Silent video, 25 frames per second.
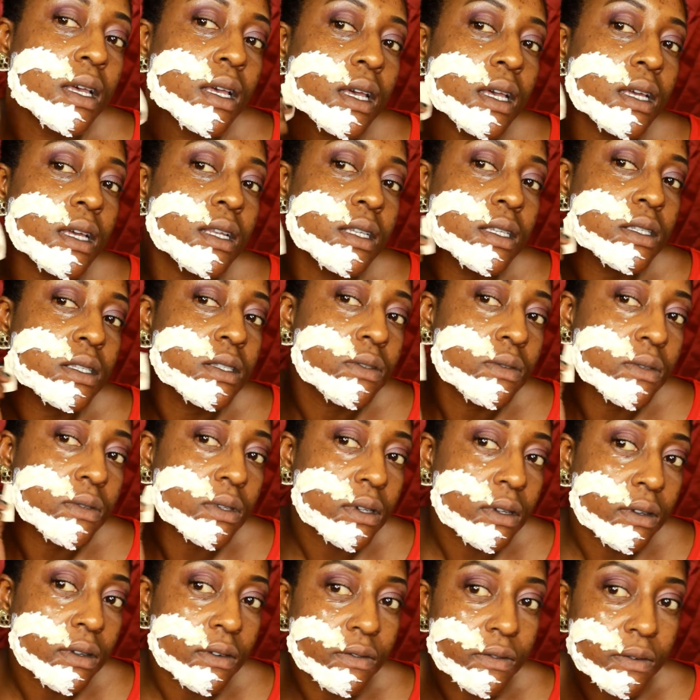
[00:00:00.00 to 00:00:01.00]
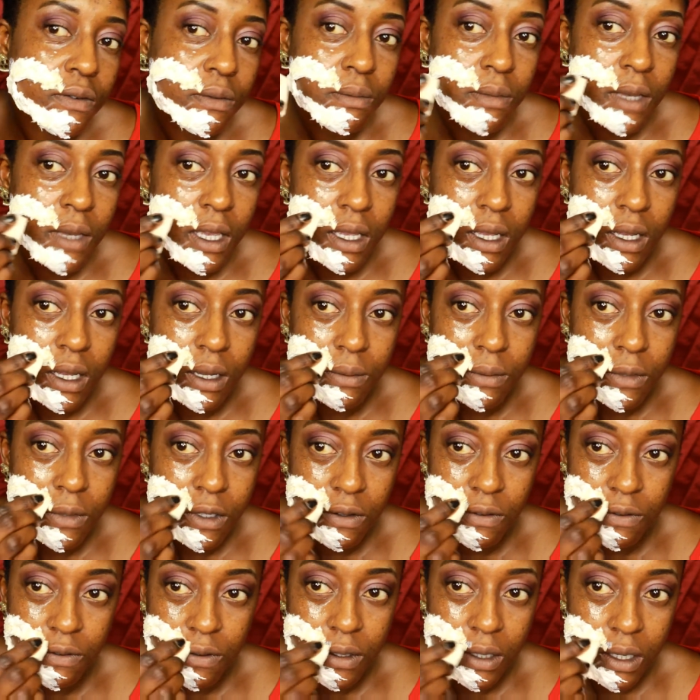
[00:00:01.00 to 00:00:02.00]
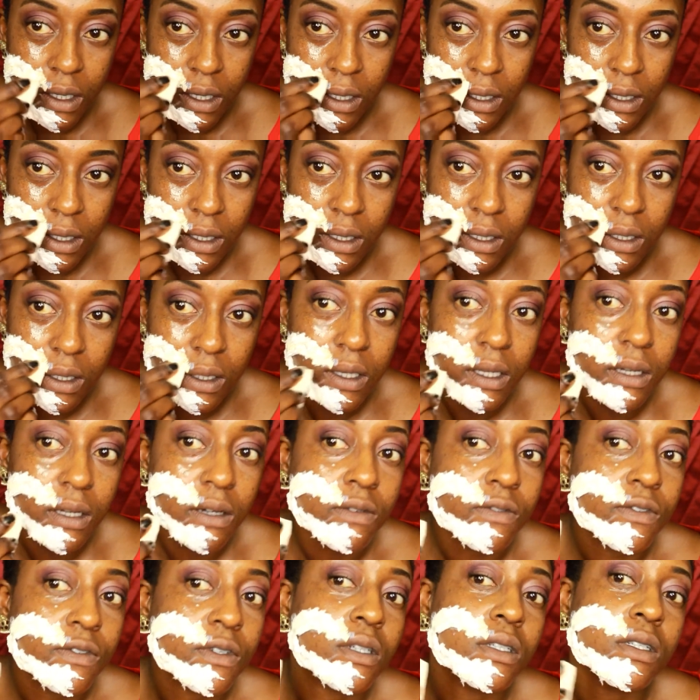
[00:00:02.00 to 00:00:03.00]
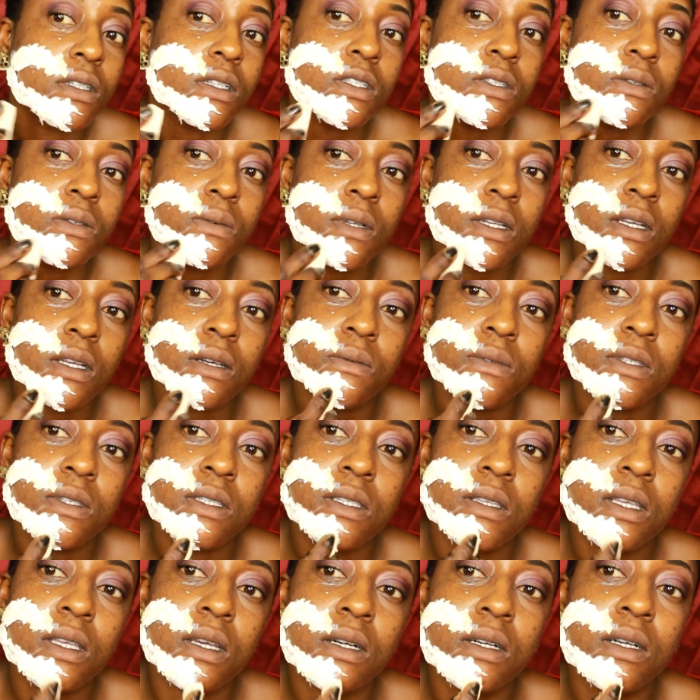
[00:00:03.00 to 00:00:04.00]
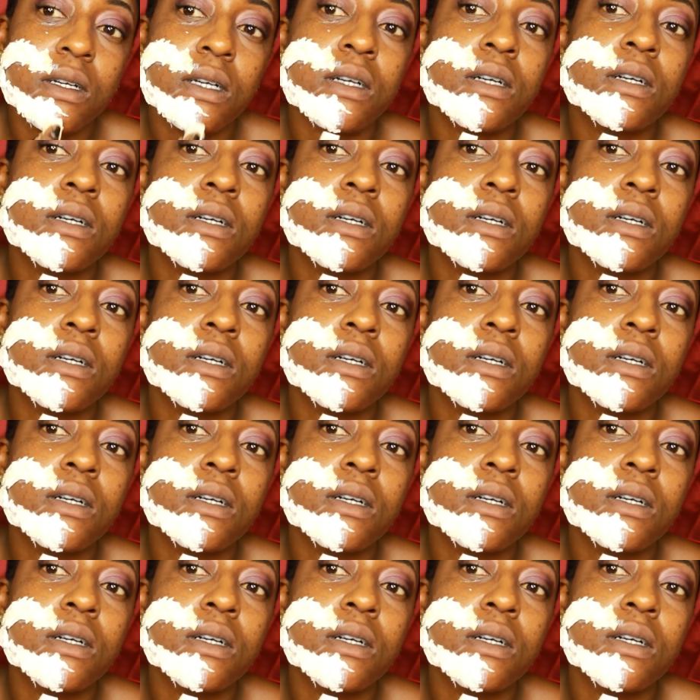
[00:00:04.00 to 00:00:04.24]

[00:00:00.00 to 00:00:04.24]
any sort of makeup, not even like nail varnish when I was younger.